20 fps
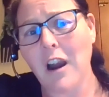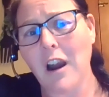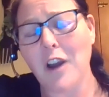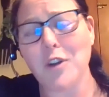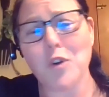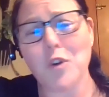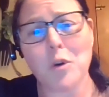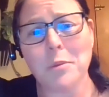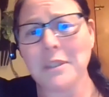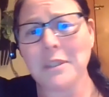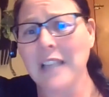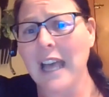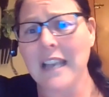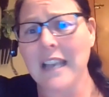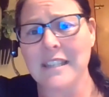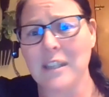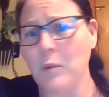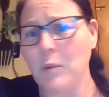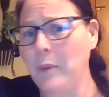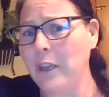Our normal
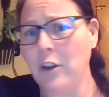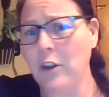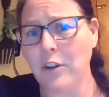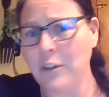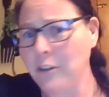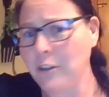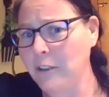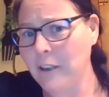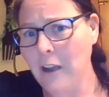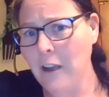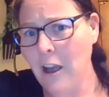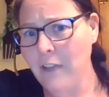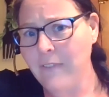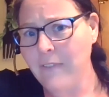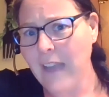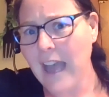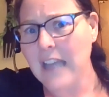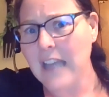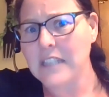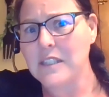exit we couldn't get off
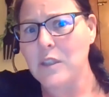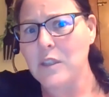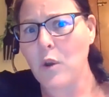at.